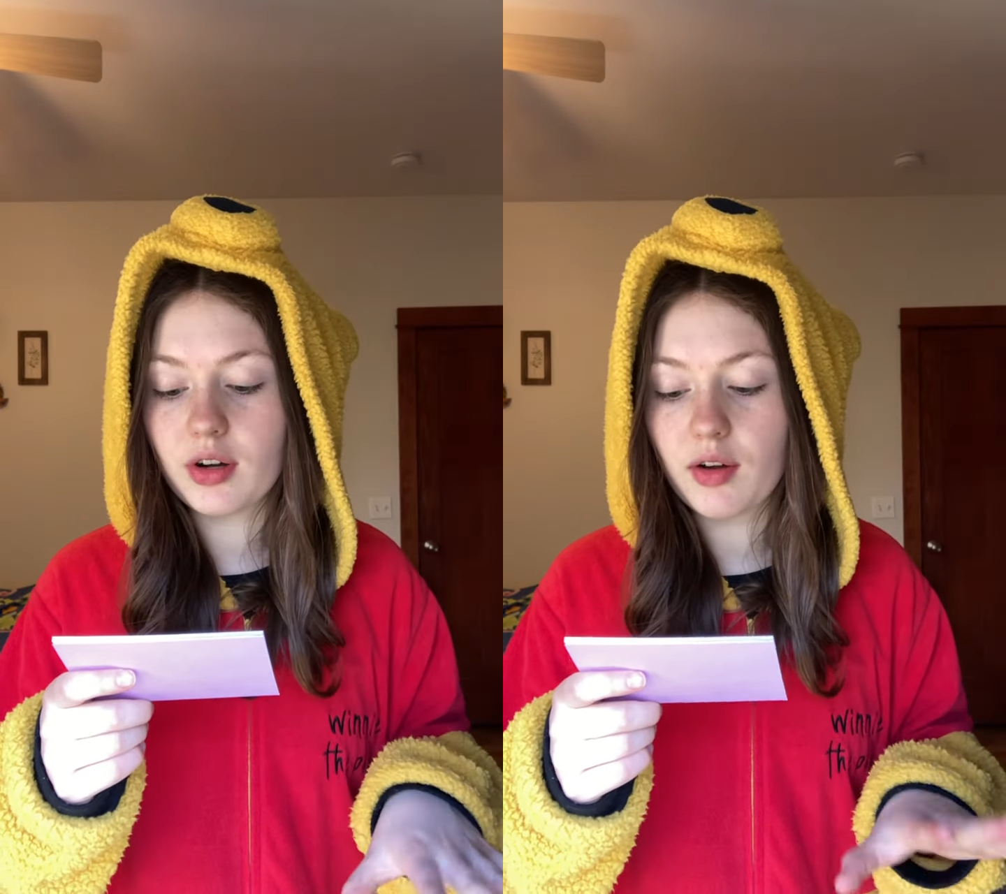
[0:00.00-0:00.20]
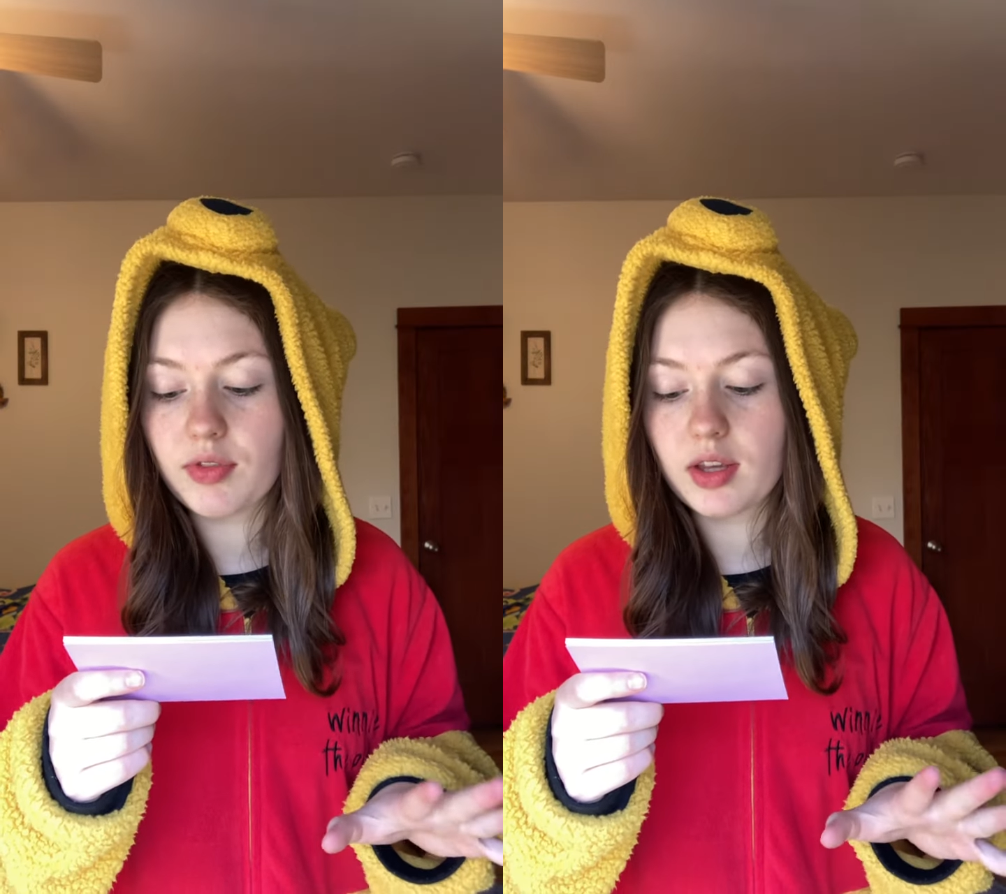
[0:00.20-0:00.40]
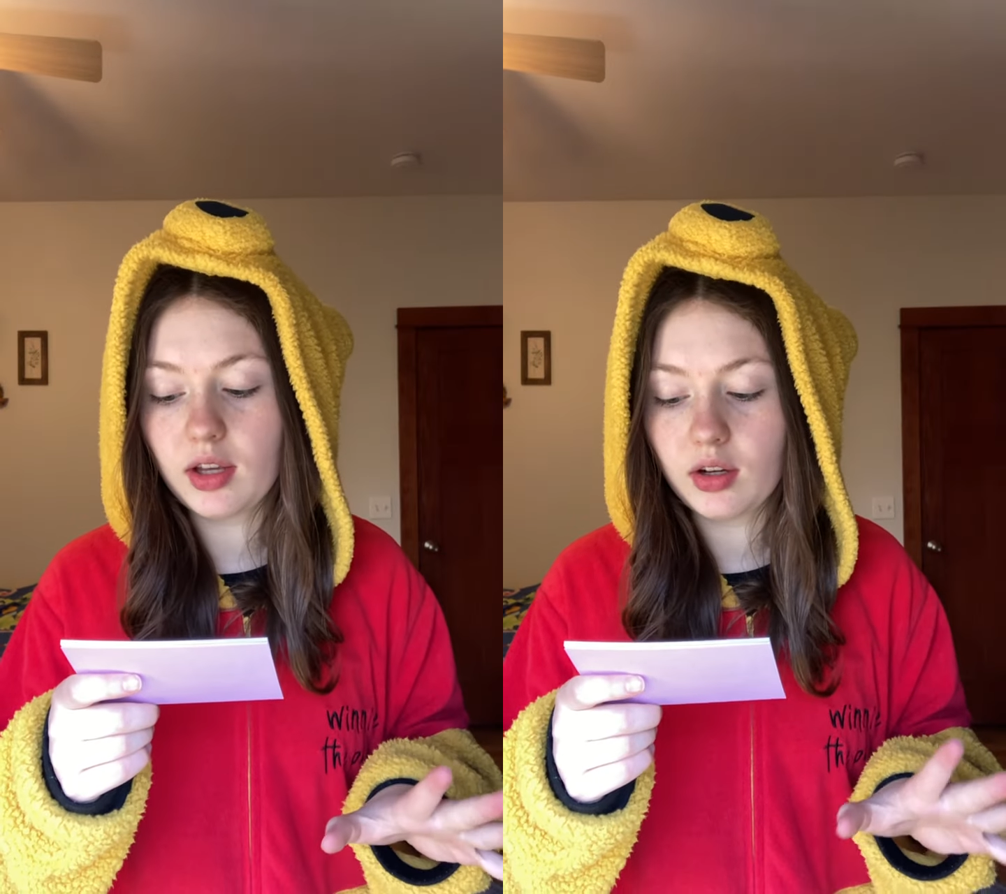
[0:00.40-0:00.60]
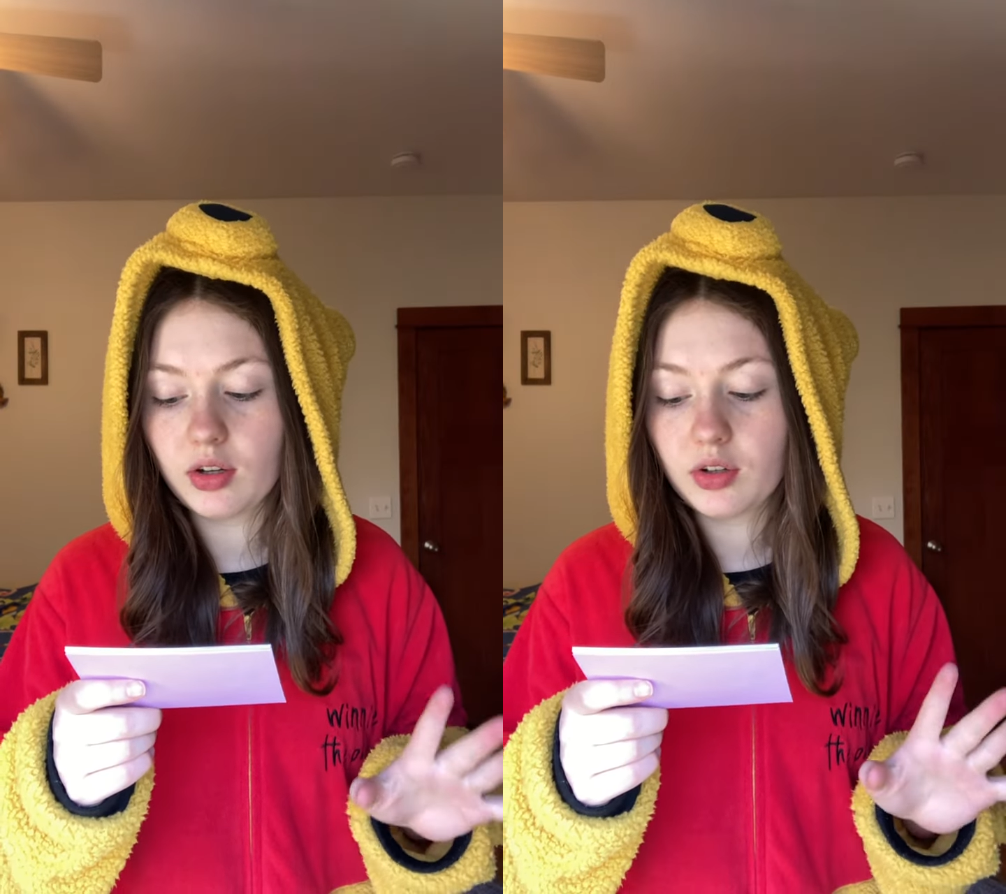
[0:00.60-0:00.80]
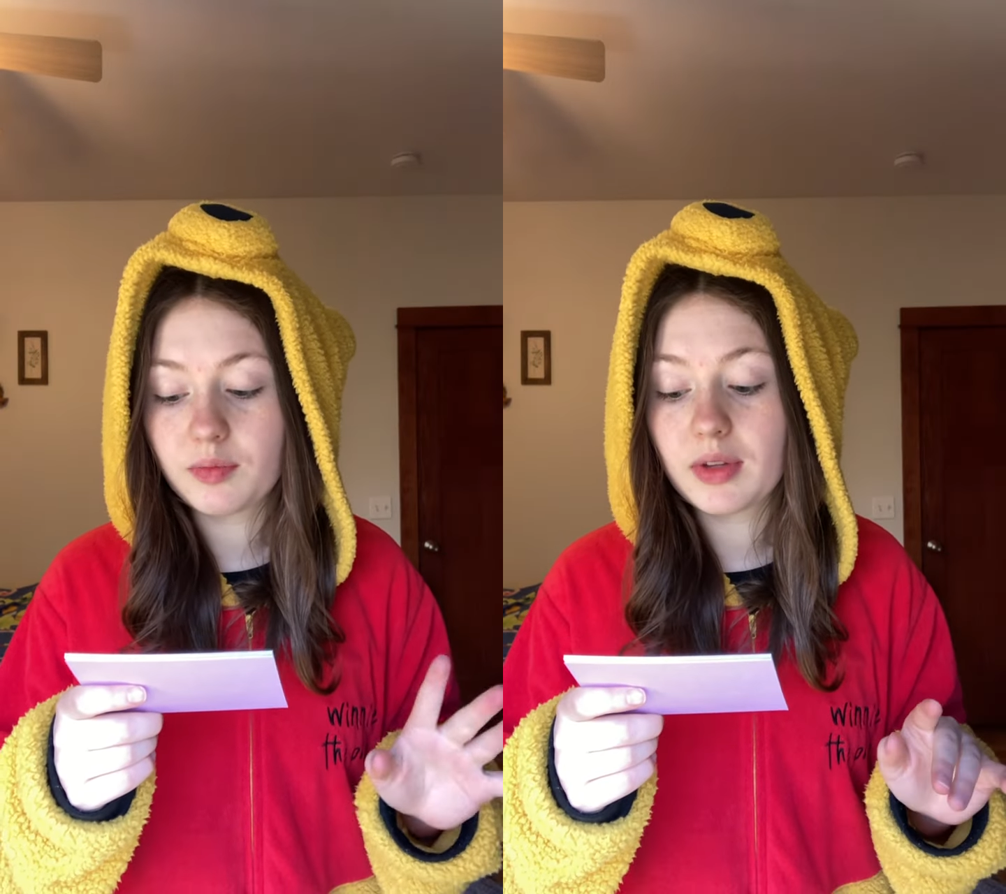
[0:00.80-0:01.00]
of the year,